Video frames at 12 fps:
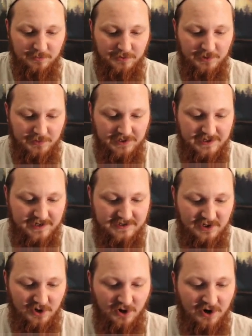really
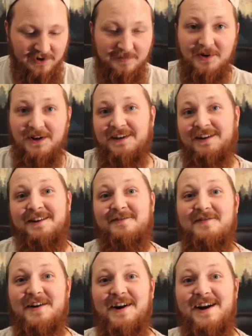nice card, but
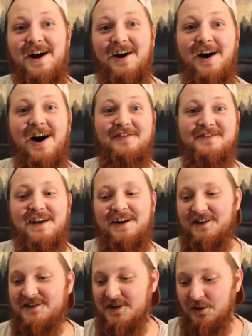very
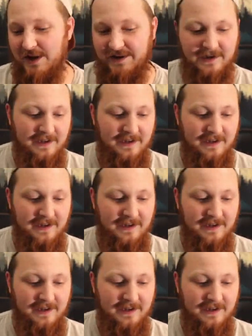off-centered. So like,